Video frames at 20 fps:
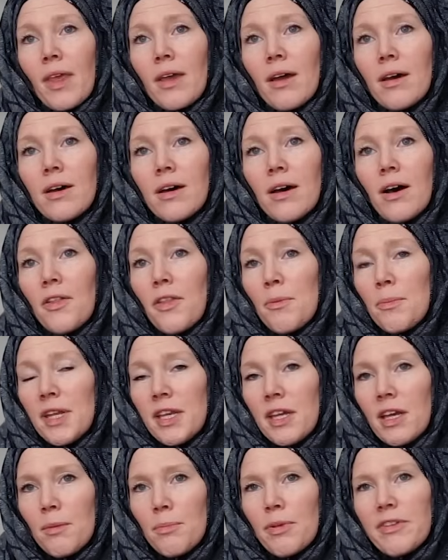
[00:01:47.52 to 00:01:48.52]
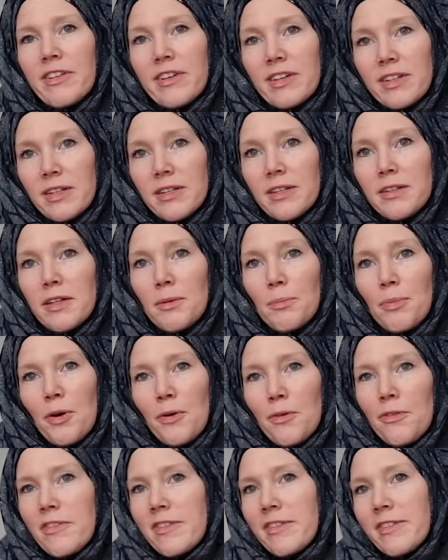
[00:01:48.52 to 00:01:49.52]
on the media, particularly
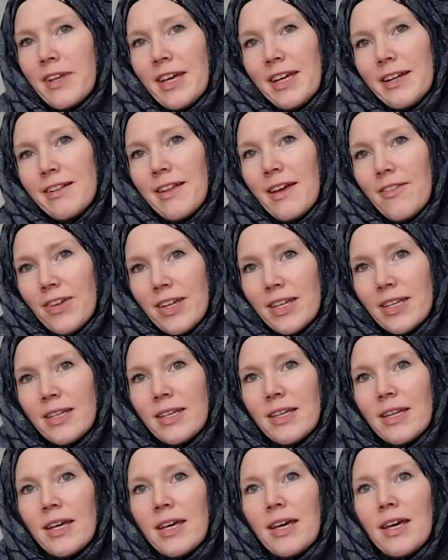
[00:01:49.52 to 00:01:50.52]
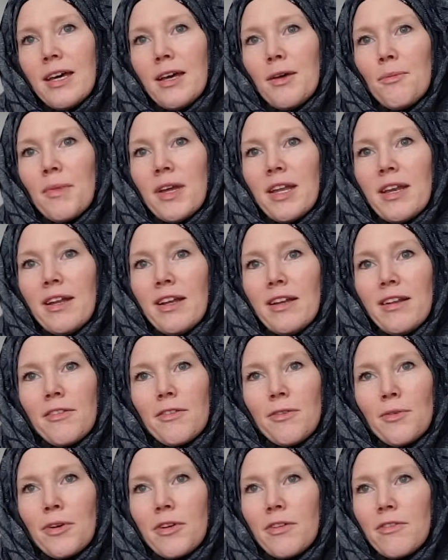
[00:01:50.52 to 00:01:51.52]
post 9/11, and any
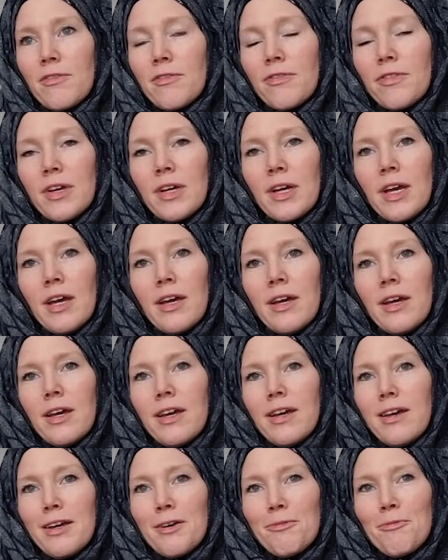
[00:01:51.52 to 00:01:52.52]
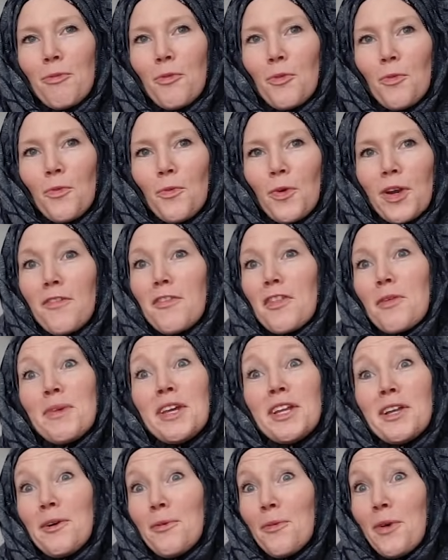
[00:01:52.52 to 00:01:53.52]
sort of whatever the
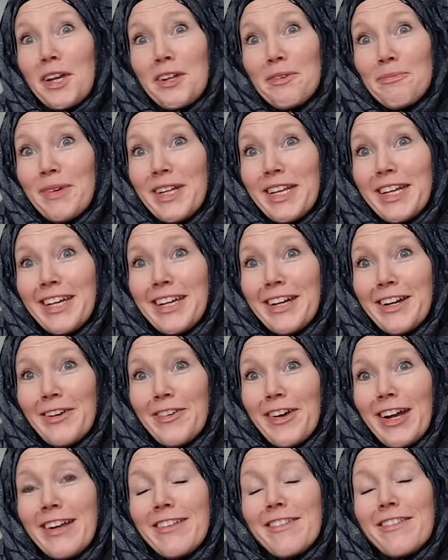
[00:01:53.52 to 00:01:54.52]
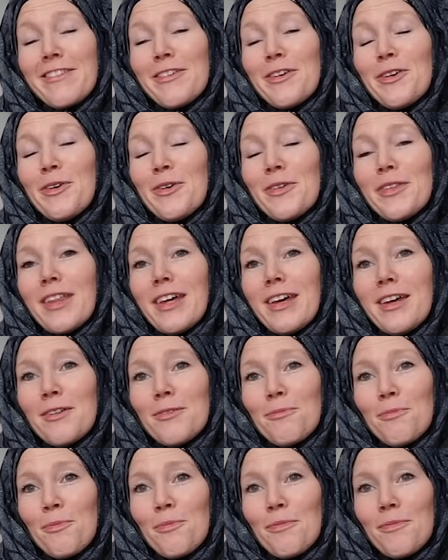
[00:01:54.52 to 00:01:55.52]
media wanted me to hear, right? So
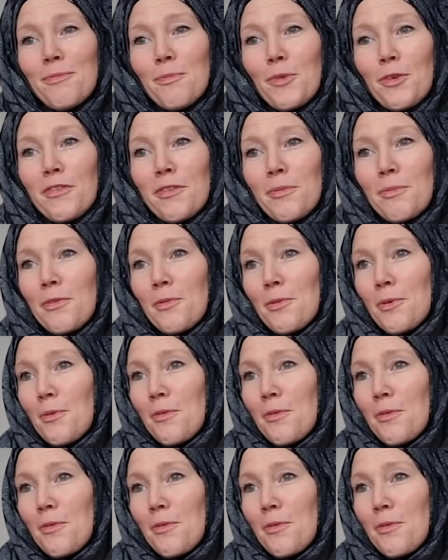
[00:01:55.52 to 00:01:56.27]
that Muslims were